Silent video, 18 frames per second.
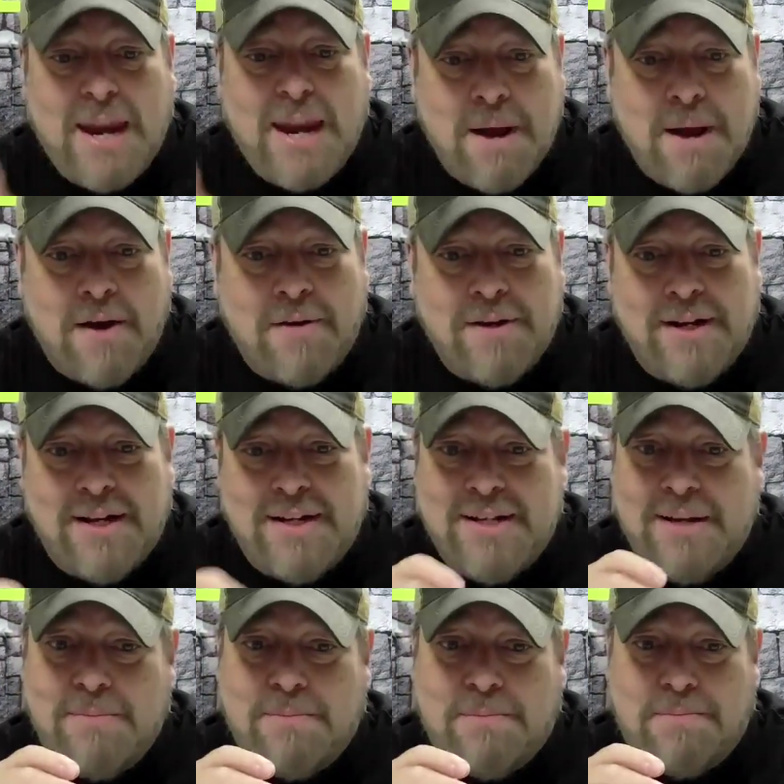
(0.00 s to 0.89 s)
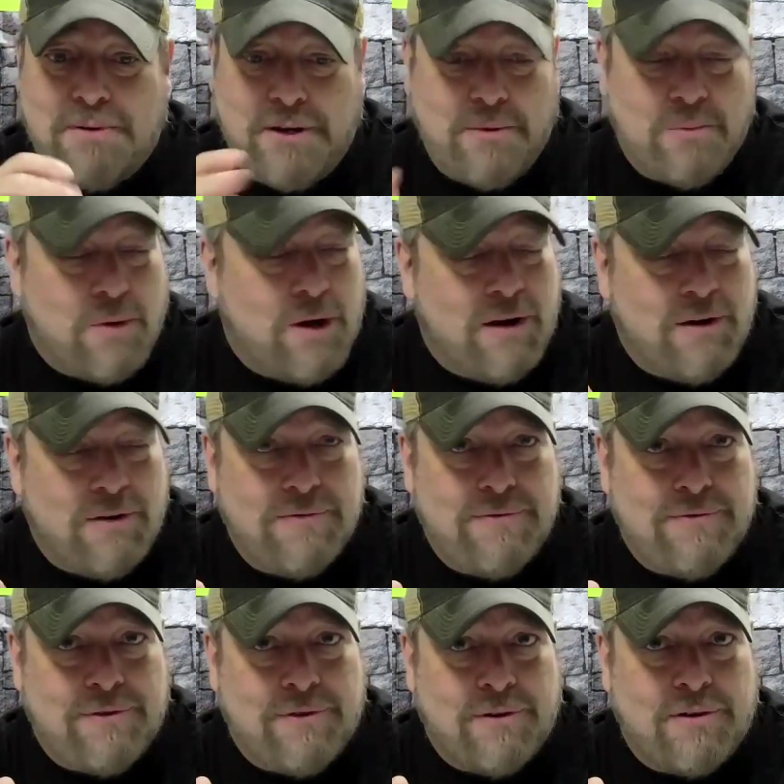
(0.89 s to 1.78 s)
it came out and it did pretty
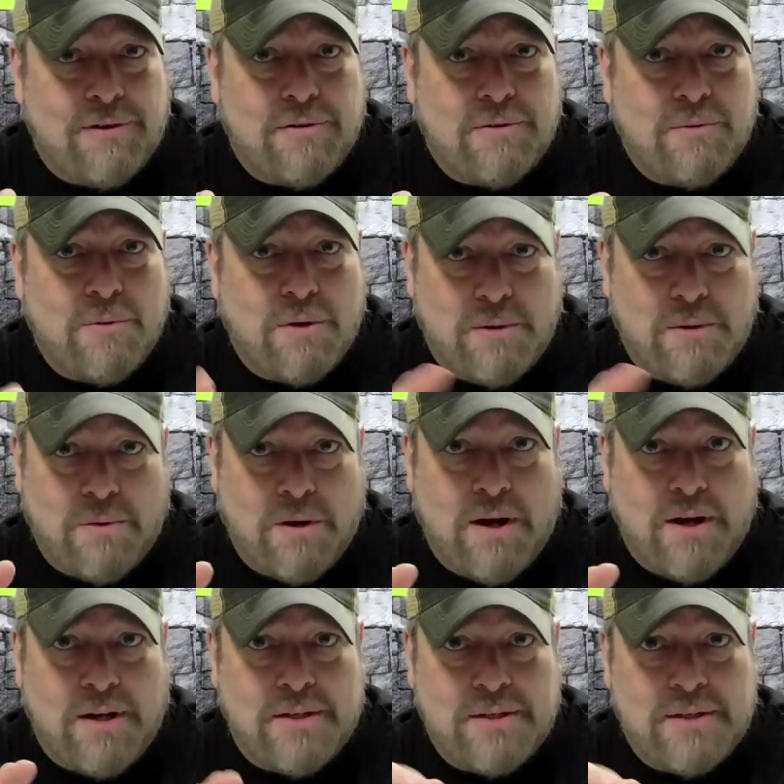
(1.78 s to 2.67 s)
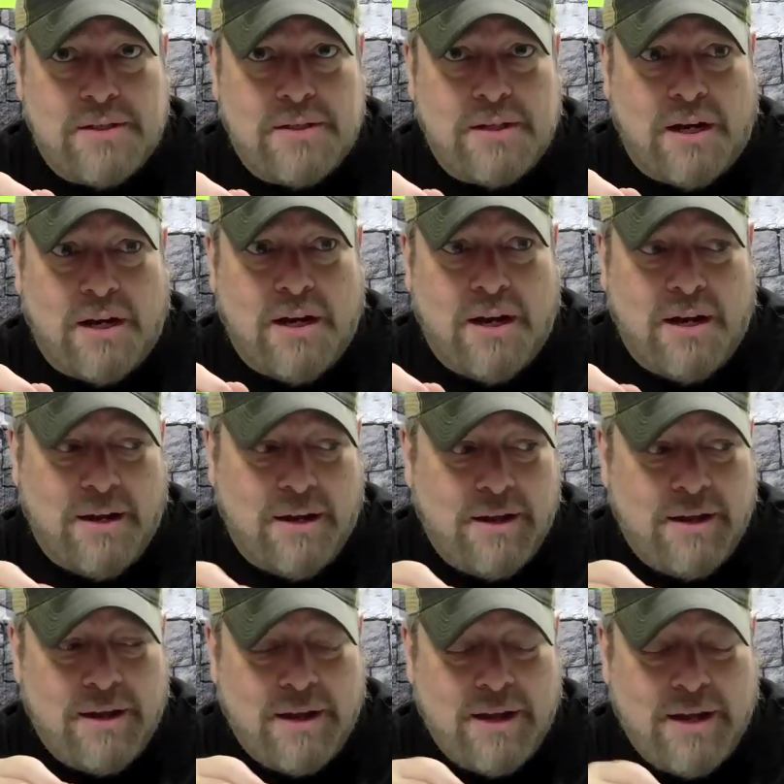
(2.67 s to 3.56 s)
well for what it was.
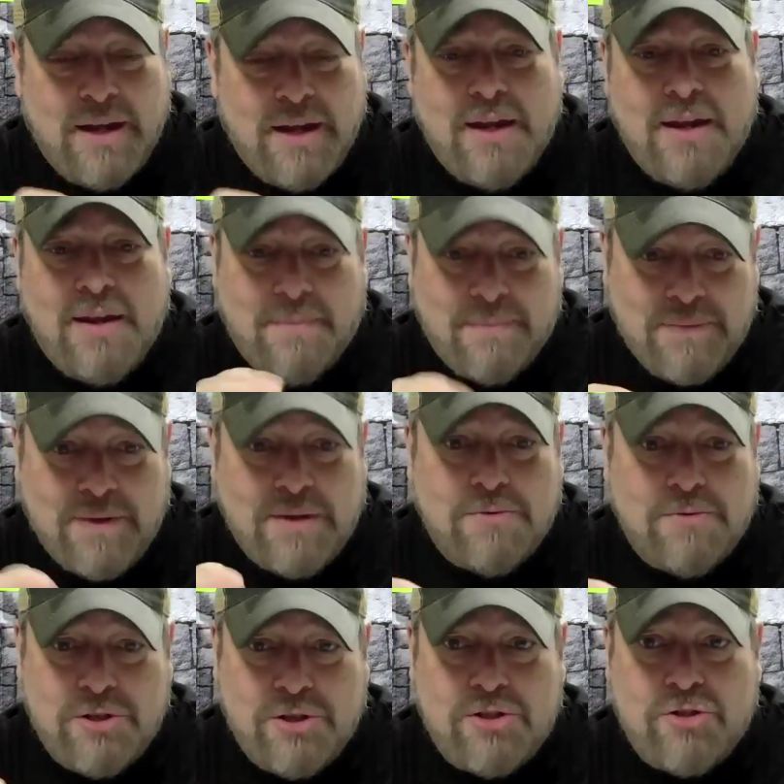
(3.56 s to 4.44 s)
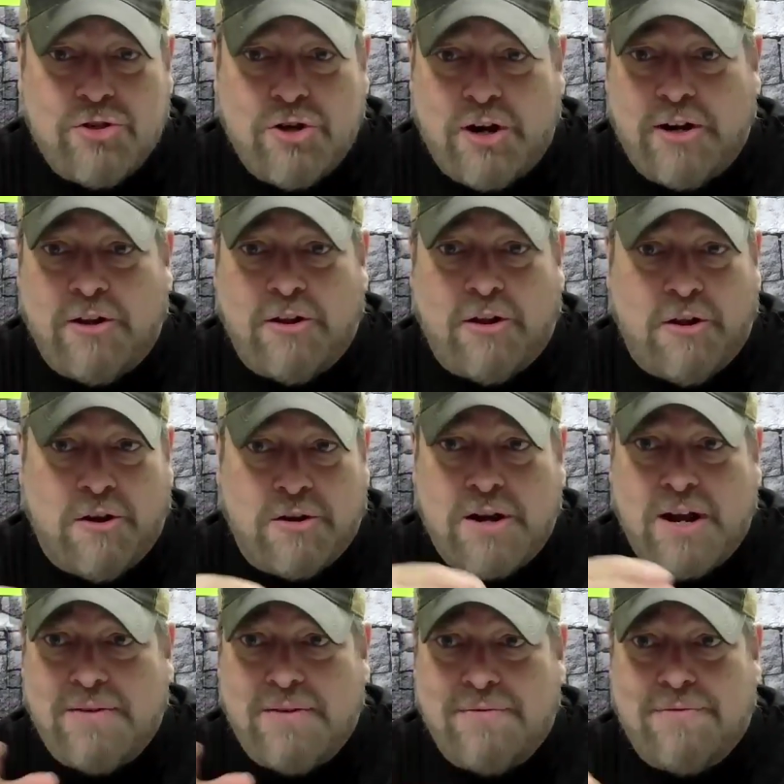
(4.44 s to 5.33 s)
It was just chugging
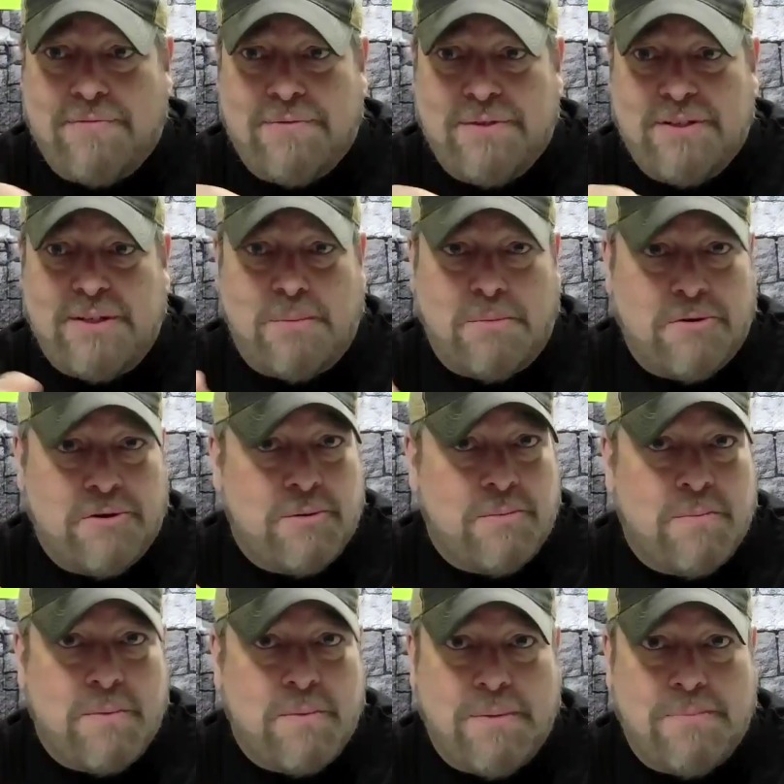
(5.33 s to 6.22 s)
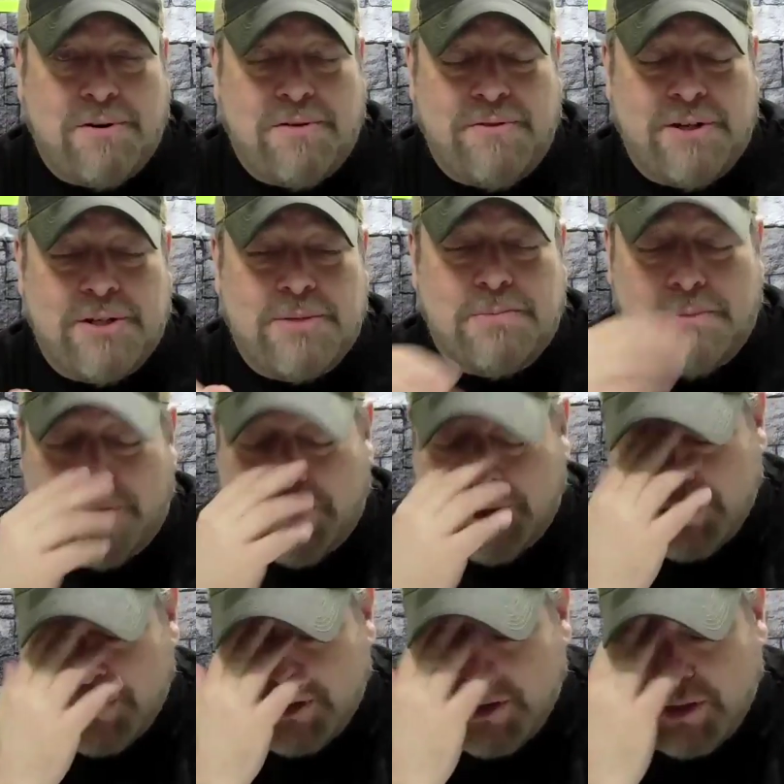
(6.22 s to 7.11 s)
along, kind of similar to my previous
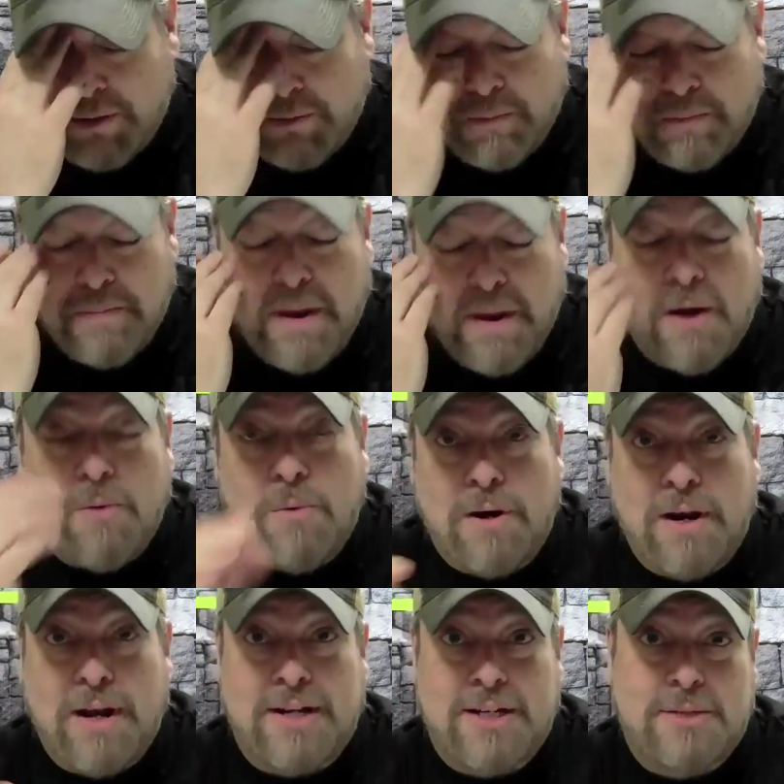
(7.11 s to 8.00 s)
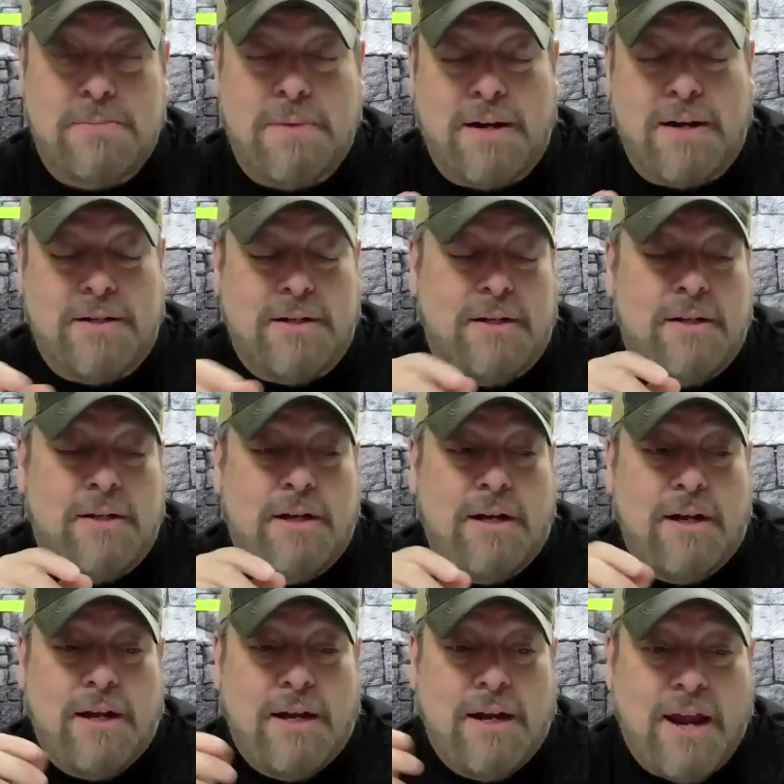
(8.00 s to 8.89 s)
books, about what I
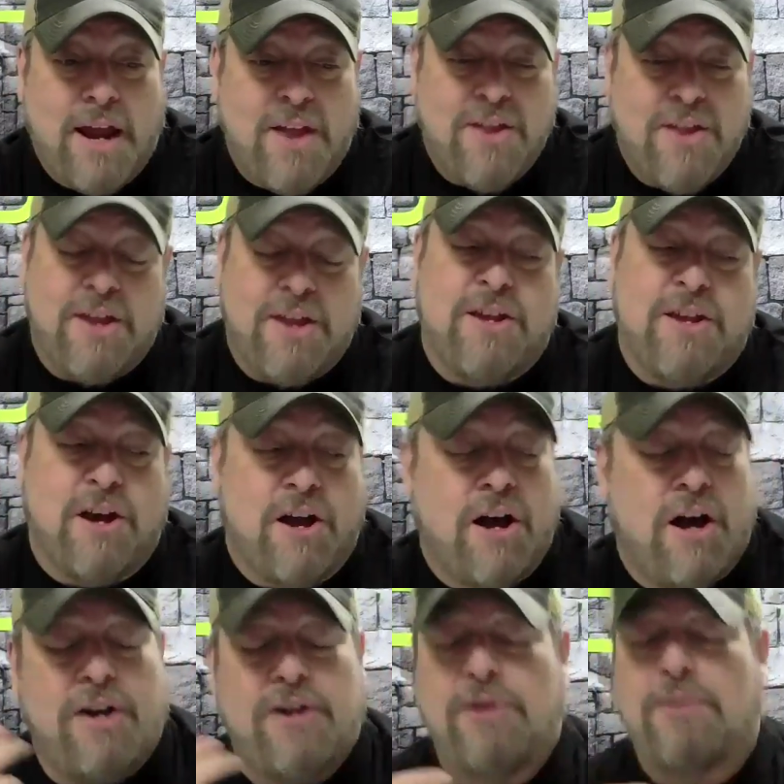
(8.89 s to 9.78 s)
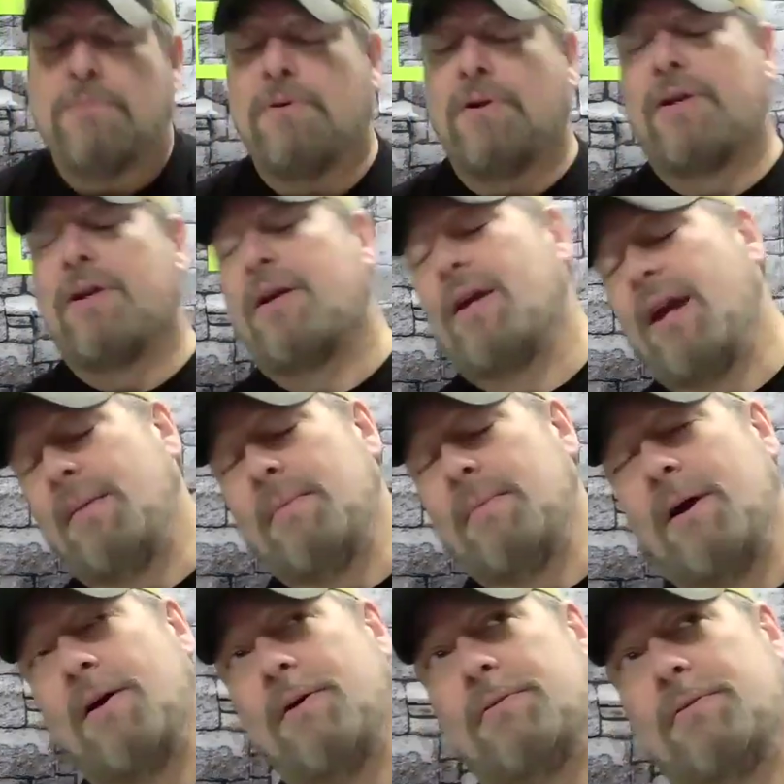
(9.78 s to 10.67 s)
expected. And then the audiobook
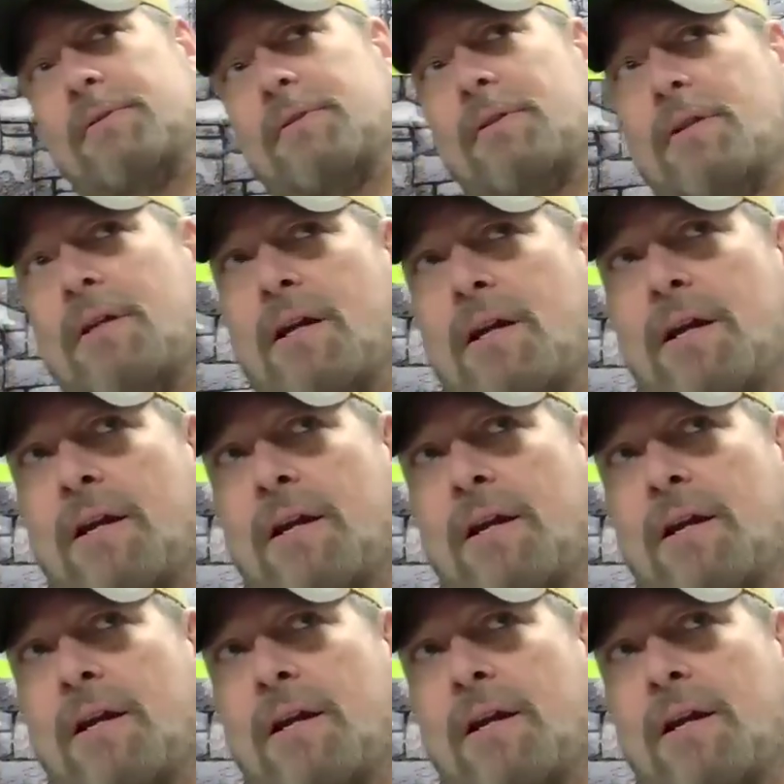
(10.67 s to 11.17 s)
came out